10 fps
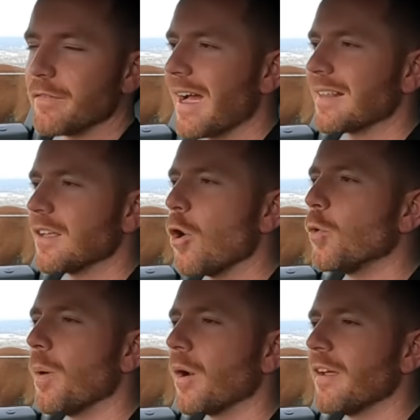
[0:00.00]
if I had the
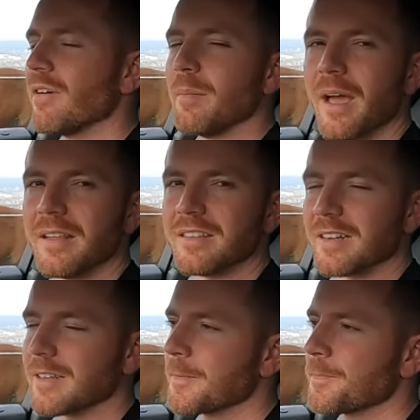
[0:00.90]
whole bonnet
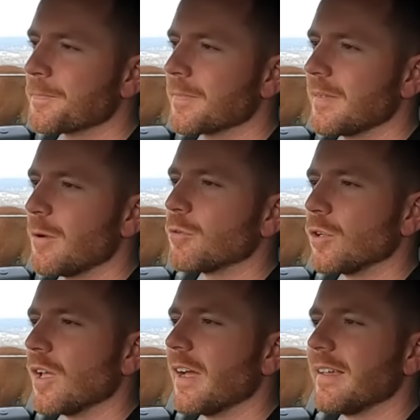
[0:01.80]
repainted. It would
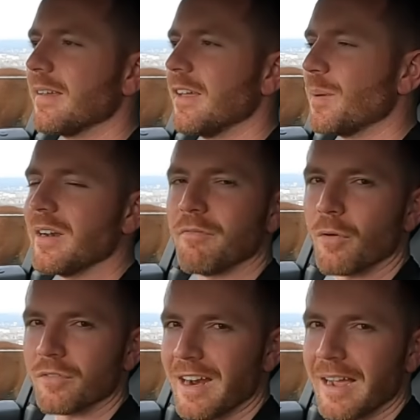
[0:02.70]
look like it had been
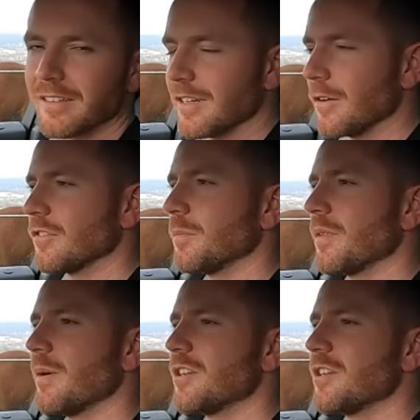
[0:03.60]
involved in an accident or something,